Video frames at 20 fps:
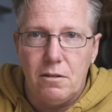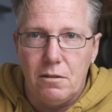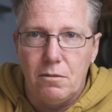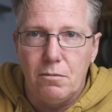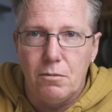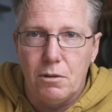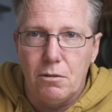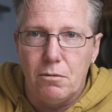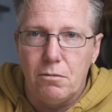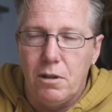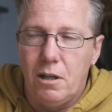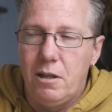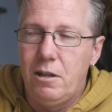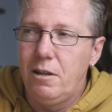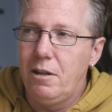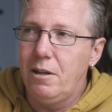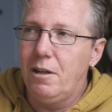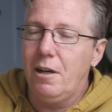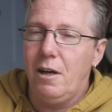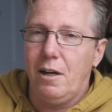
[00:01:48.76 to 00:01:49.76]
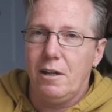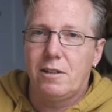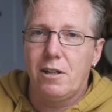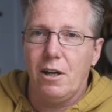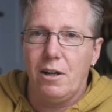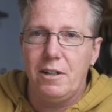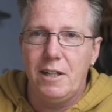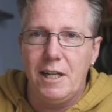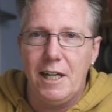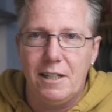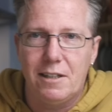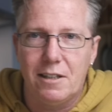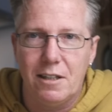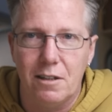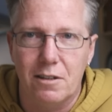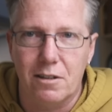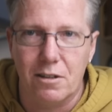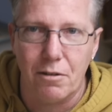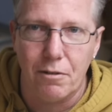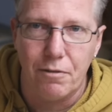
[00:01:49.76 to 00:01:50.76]
well, I don't need
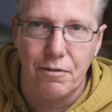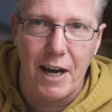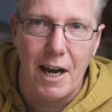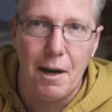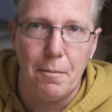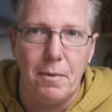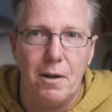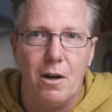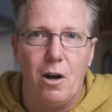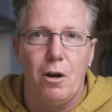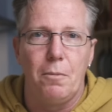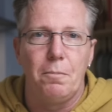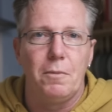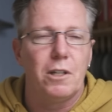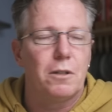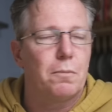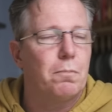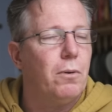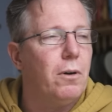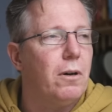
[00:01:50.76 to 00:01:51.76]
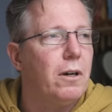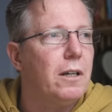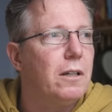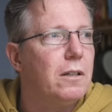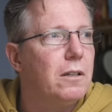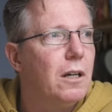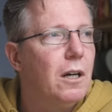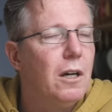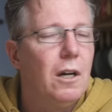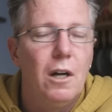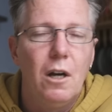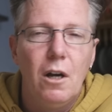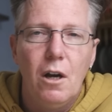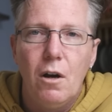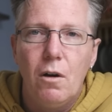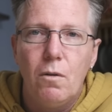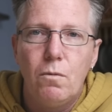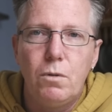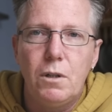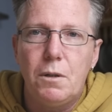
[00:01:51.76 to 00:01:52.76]
to sort of hammer home this point,
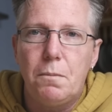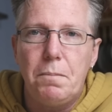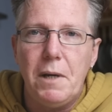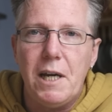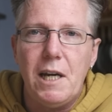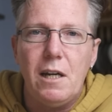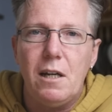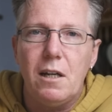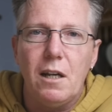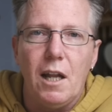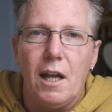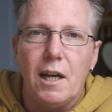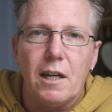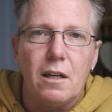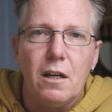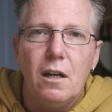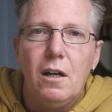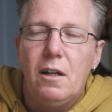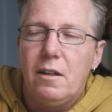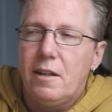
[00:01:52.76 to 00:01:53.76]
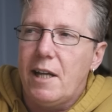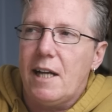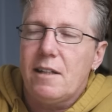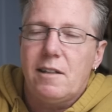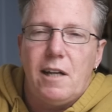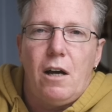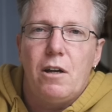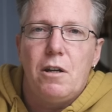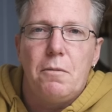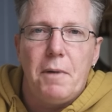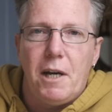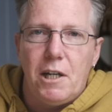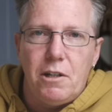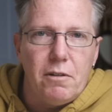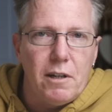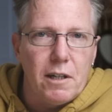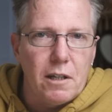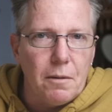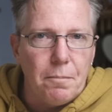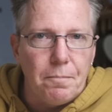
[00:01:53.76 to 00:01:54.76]
would be like, that's how you made
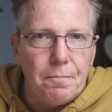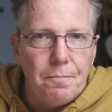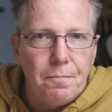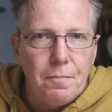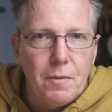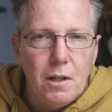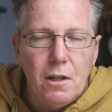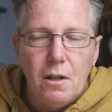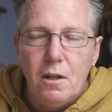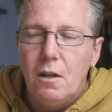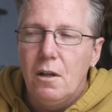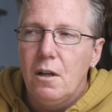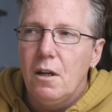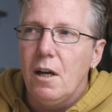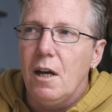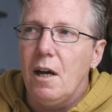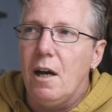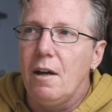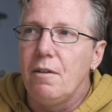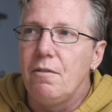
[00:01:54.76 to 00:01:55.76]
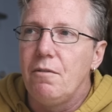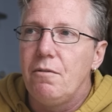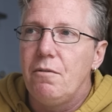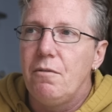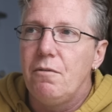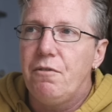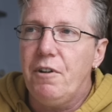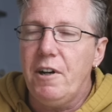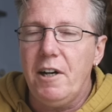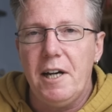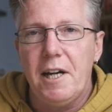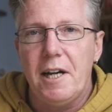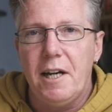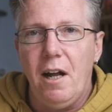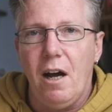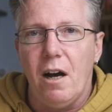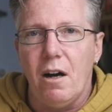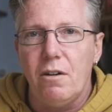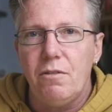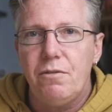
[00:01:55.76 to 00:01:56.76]
your income. And funnily
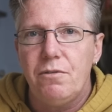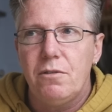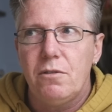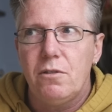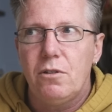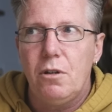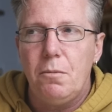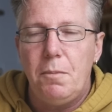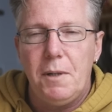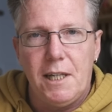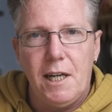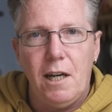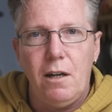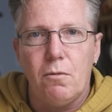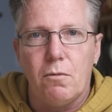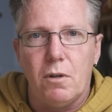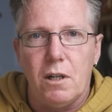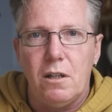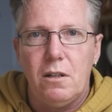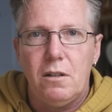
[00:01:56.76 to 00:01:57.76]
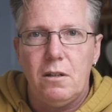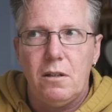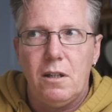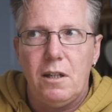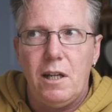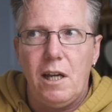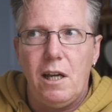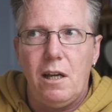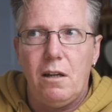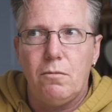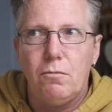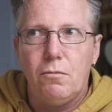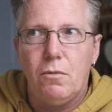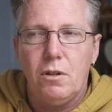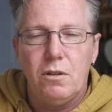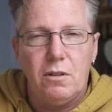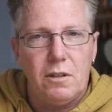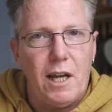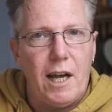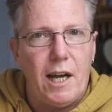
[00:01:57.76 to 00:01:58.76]
enough, to begin with, it
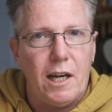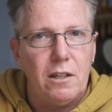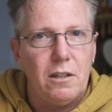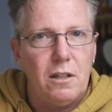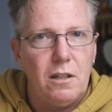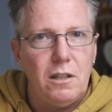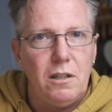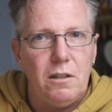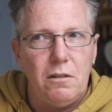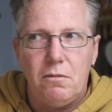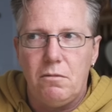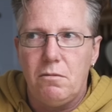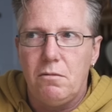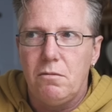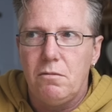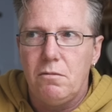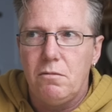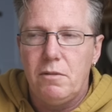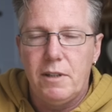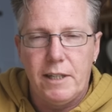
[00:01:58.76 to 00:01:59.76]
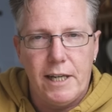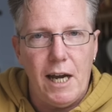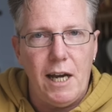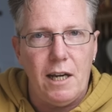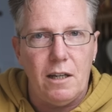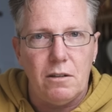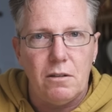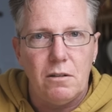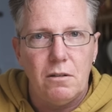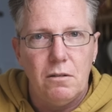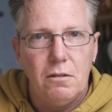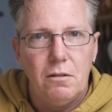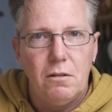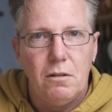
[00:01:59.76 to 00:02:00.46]
was actually the case.